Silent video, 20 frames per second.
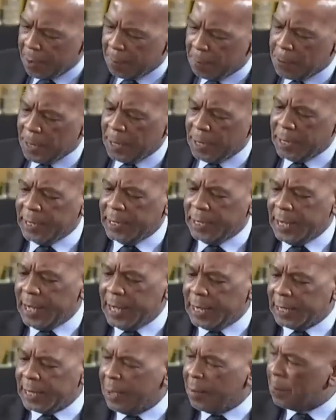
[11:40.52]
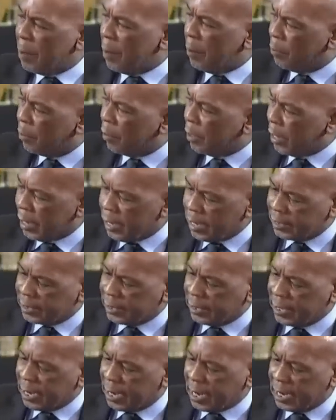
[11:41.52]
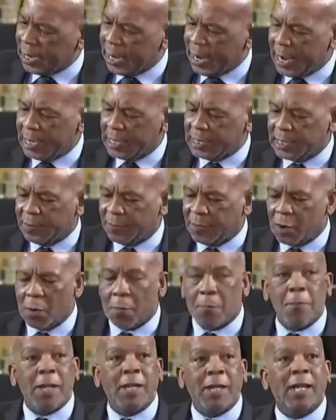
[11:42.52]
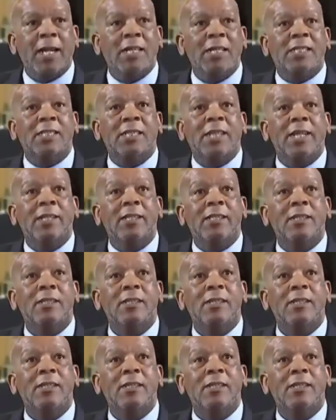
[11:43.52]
building a capable, ethical, and developmental state.